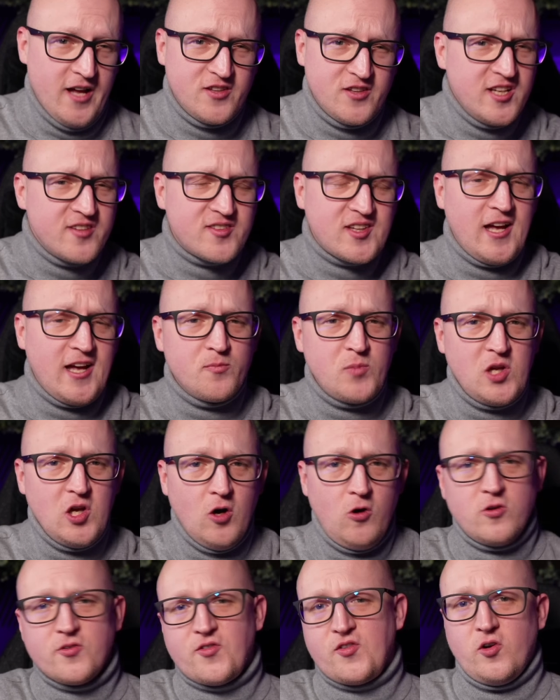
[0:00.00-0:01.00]
And these can
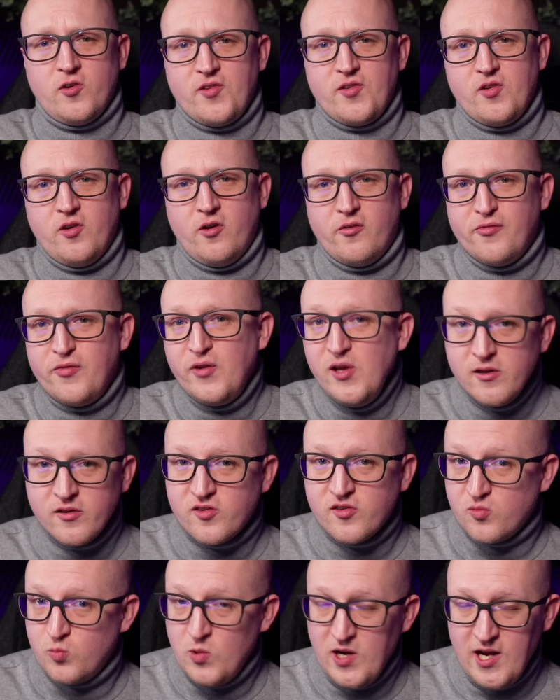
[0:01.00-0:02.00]
be all sorts of
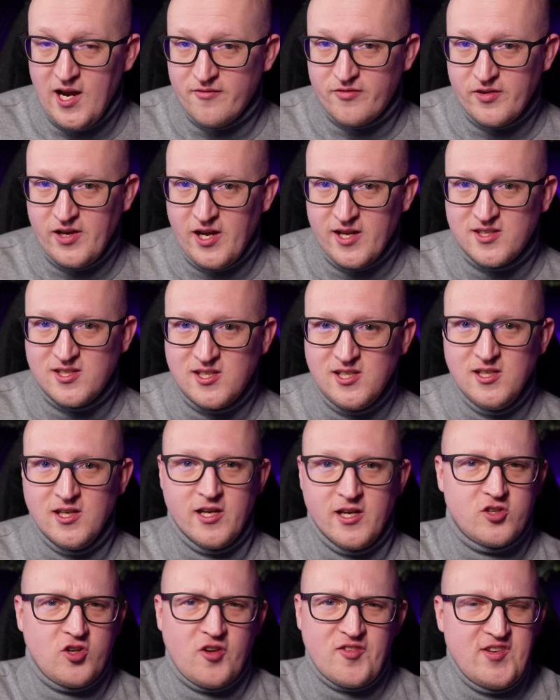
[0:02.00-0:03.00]
fields we have in IT.
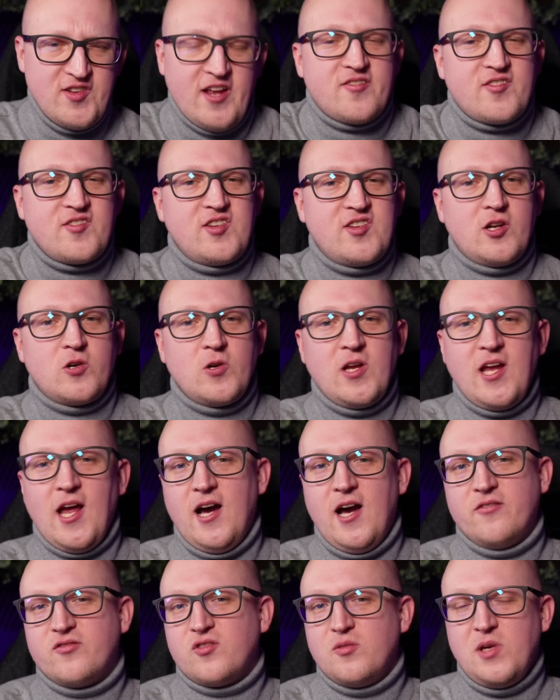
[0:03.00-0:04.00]
It doesn't necessarily
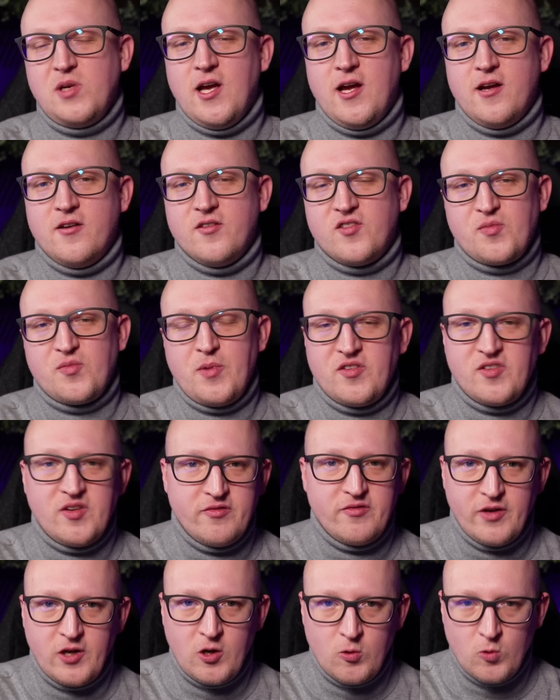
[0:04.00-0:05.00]
have to be a
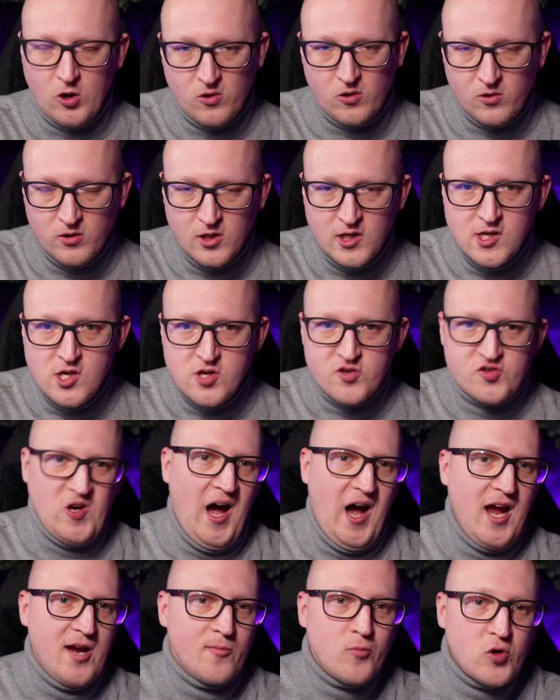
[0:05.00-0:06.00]
specific role,
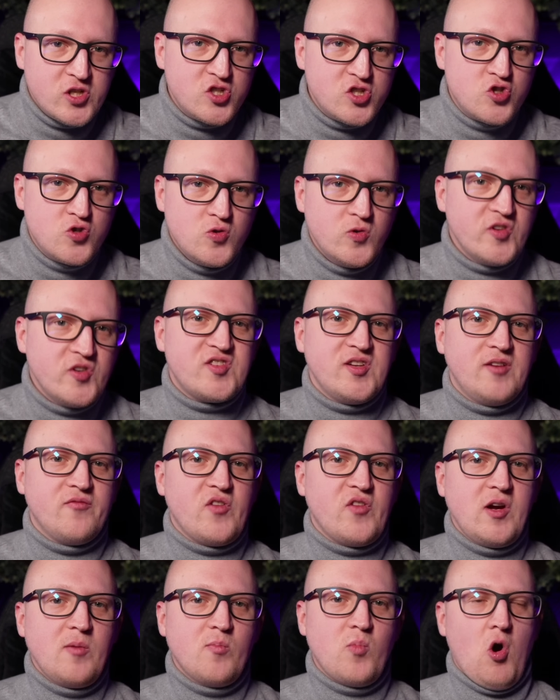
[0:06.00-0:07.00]
so I would choose
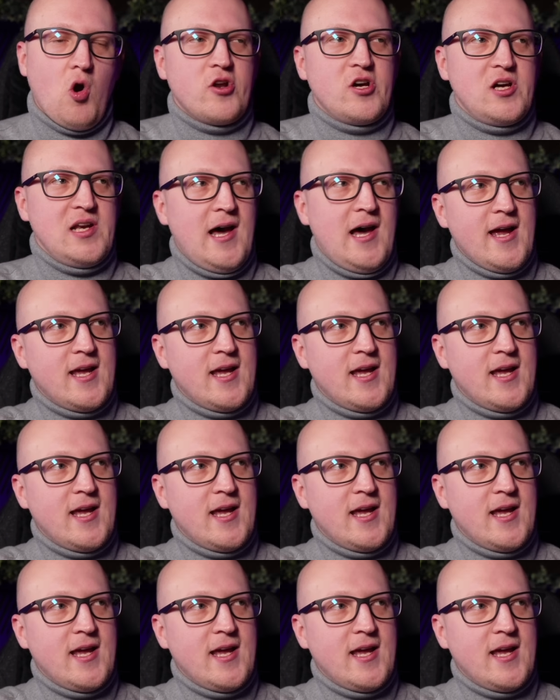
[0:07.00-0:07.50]
something broader